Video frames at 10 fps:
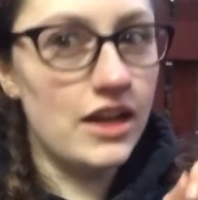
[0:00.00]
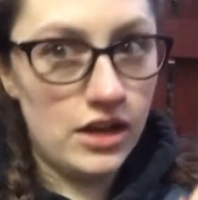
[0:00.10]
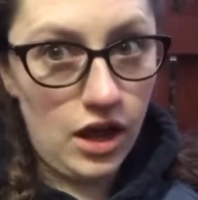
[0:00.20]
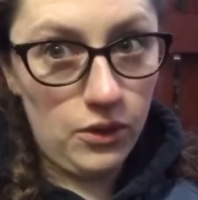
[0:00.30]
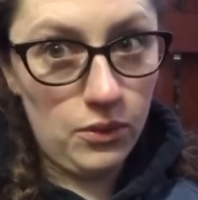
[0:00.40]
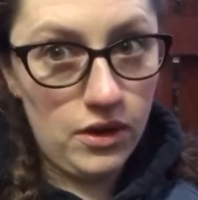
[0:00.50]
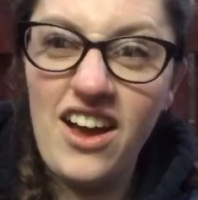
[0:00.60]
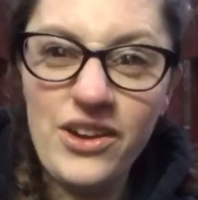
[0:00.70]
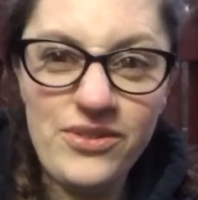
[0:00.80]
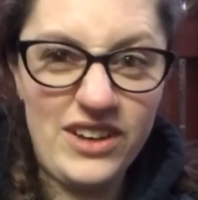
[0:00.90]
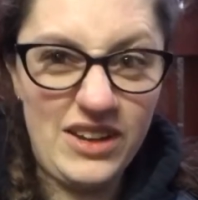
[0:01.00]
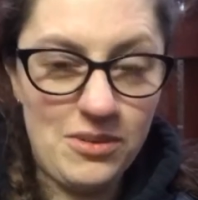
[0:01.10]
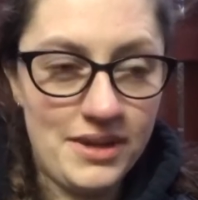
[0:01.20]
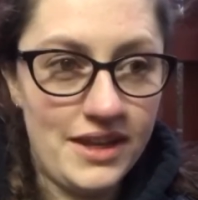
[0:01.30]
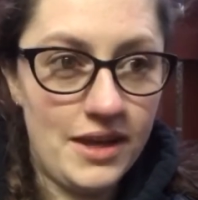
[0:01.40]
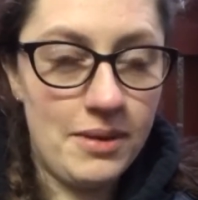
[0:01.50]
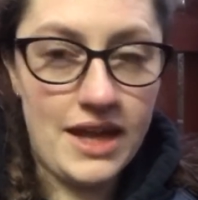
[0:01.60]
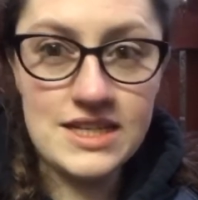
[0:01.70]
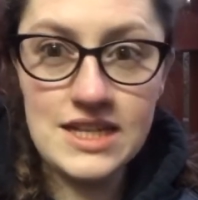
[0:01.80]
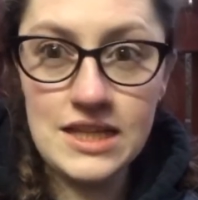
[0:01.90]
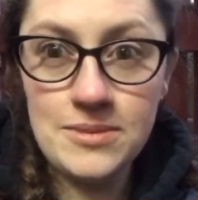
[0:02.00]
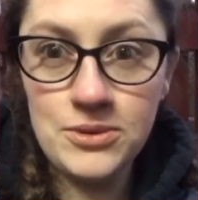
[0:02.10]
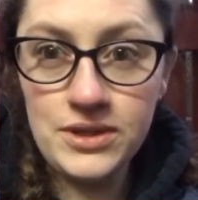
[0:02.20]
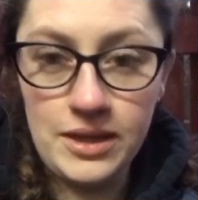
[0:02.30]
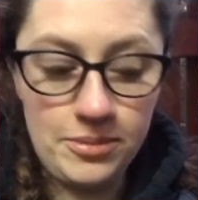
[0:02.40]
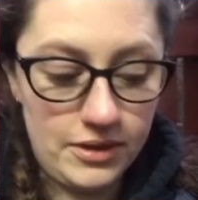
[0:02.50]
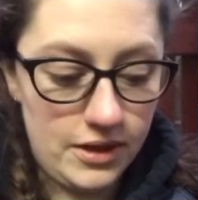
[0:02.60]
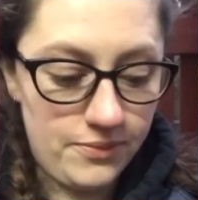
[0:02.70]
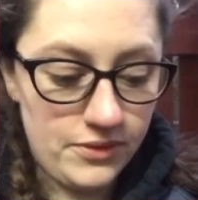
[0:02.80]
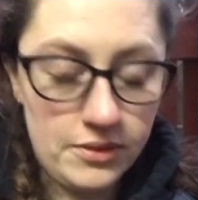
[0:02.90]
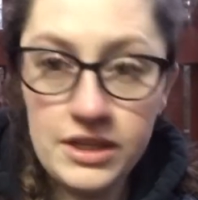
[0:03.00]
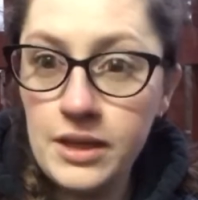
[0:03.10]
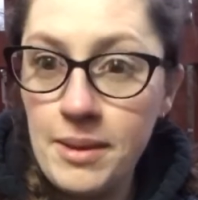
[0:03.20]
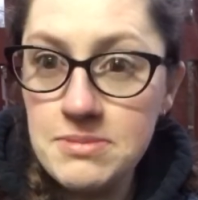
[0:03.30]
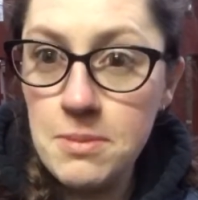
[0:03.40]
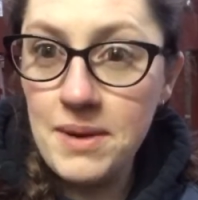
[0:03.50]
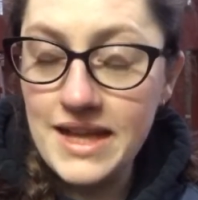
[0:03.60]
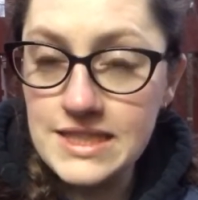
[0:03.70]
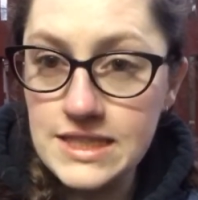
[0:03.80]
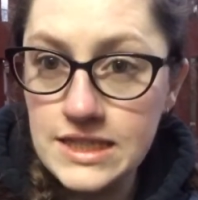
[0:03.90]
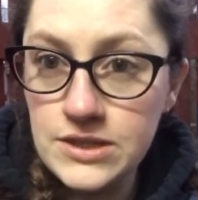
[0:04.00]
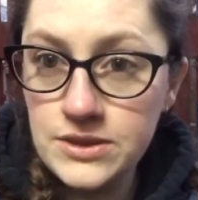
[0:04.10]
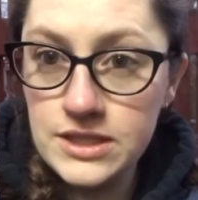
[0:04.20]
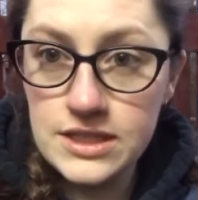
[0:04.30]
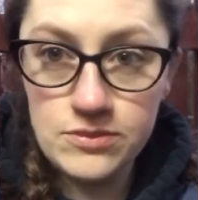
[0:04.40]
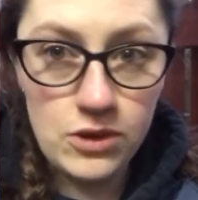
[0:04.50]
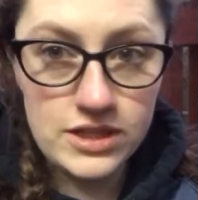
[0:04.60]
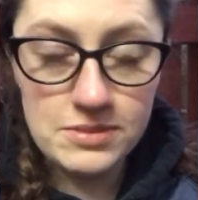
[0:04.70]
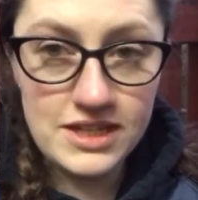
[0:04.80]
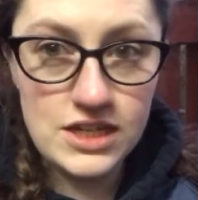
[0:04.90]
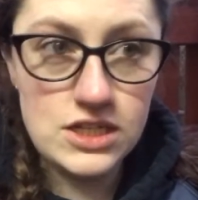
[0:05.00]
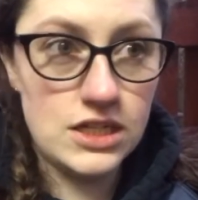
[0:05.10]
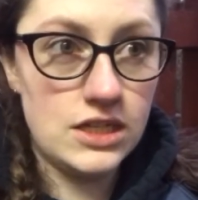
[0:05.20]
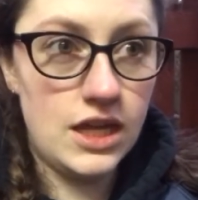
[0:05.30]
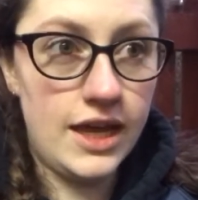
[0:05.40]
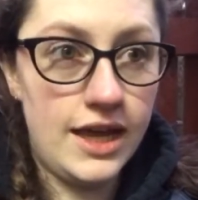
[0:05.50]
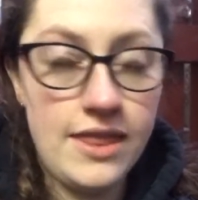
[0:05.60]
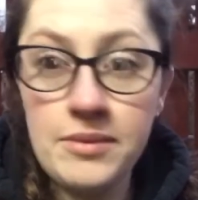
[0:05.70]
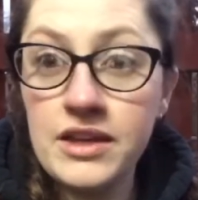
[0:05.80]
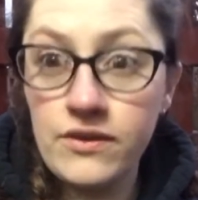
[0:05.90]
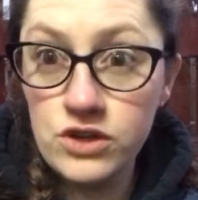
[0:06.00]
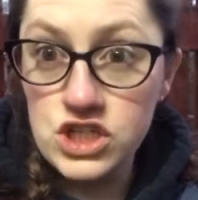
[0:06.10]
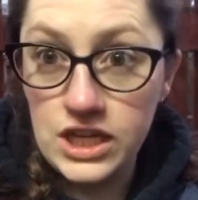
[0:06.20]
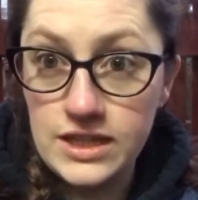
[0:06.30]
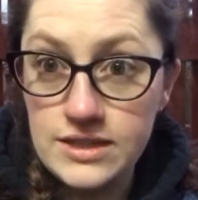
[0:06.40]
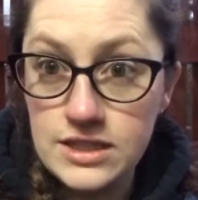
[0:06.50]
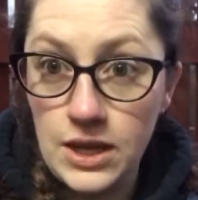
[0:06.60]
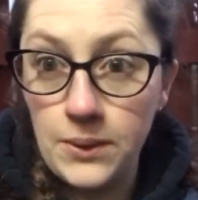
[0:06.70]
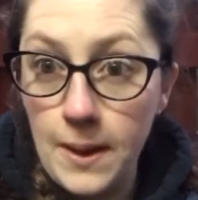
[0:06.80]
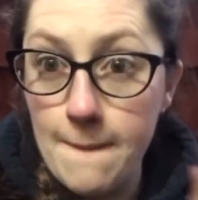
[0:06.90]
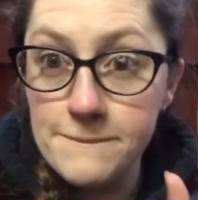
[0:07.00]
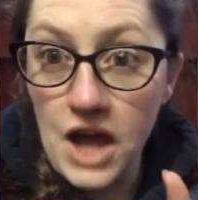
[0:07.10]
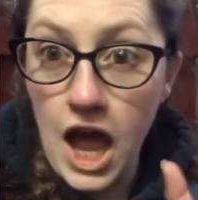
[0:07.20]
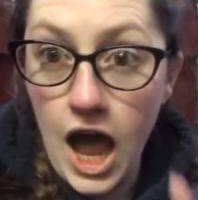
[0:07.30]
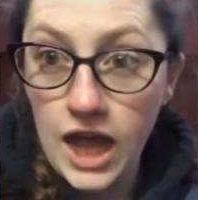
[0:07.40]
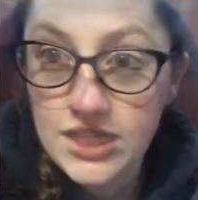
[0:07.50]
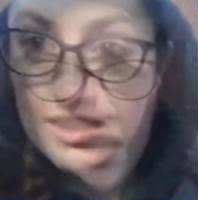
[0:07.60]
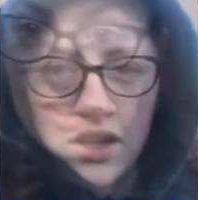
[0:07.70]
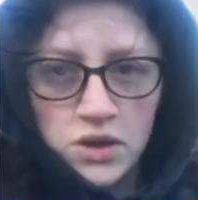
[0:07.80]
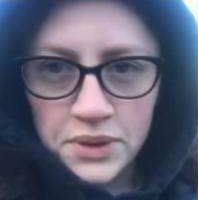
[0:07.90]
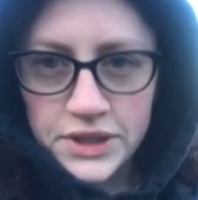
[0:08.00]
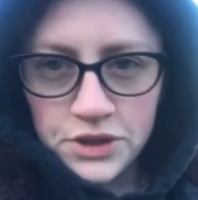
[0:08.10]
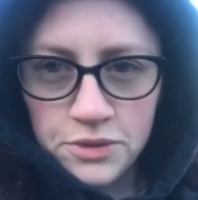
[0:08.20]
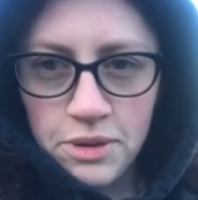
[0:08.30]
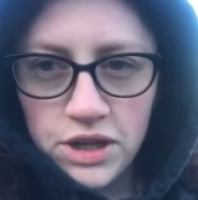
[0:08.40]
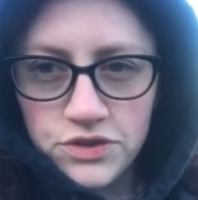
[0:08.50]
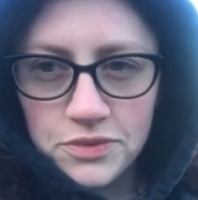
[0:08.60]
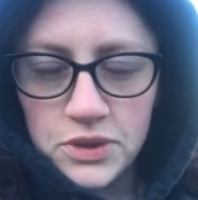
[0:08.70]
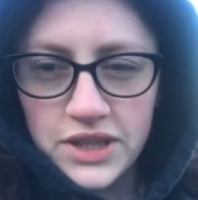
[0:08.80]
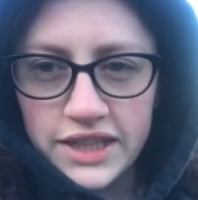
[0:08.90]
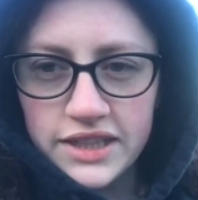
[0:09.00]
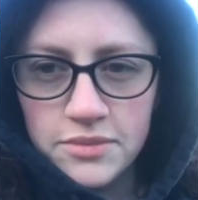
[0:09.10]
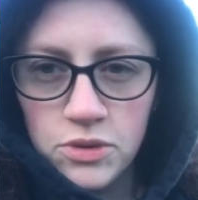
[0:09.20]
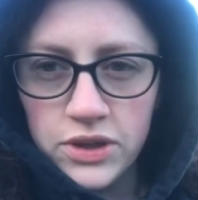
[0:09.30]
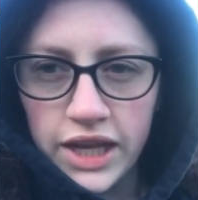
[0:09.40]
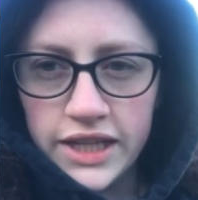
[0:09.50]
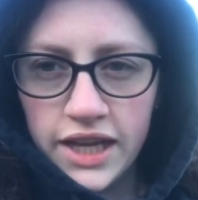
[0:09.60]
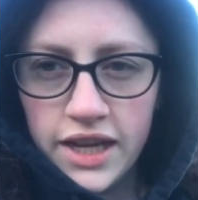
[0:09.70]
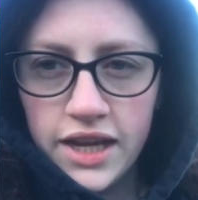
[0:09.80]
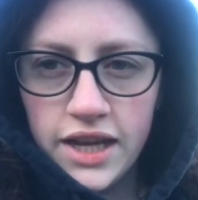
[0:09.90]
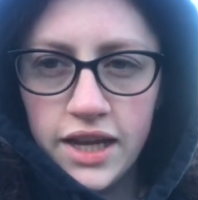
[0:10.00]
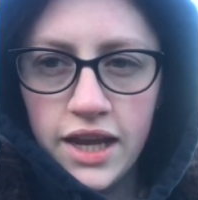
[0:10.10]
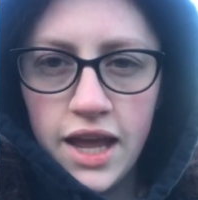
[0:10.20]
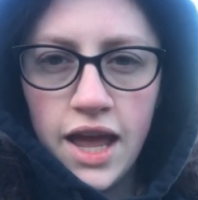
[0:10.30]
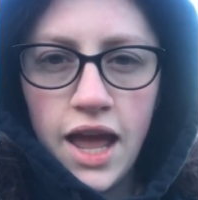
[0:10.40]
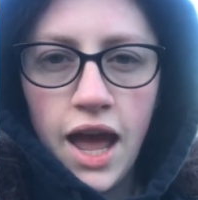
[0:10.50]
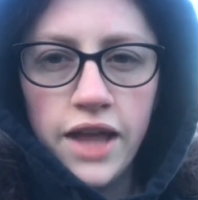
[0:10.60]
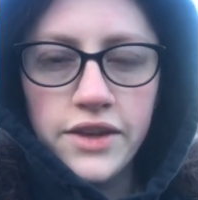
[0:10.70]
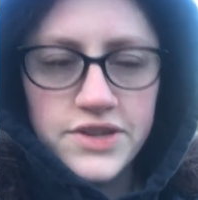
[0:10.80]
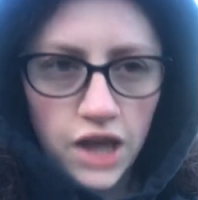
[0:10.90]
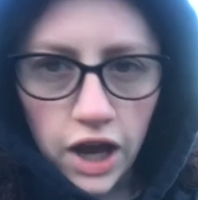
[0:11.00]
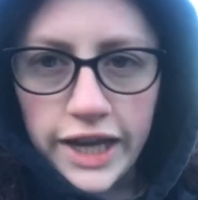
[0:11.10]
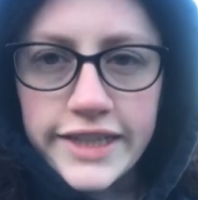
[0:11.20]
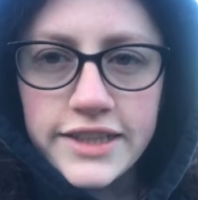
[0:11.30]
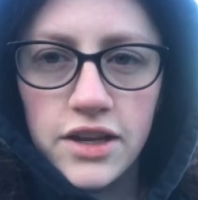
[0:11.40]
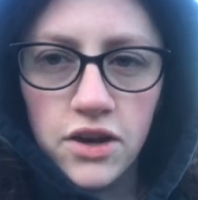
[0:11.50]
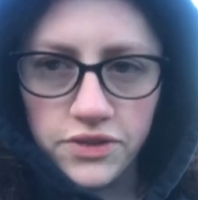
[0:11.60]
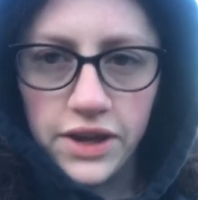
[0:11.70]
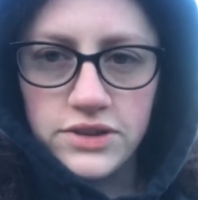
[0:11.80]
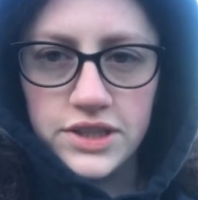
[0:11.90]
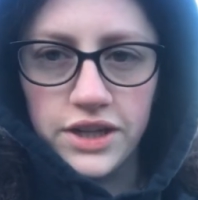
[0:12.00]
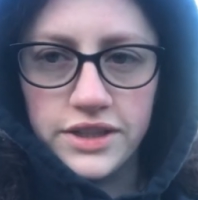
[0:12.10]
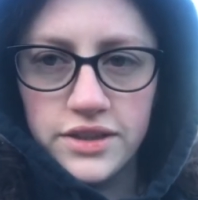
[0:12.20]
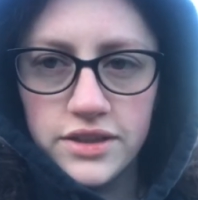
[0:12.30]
No. Hopefully we'll be patching down in the morning. But I'm going to get back to my pasta now because it requires some attention. And then I'm going to cover it in cheese. So, when you emerge from your tent in the morning and there is ice on the outside,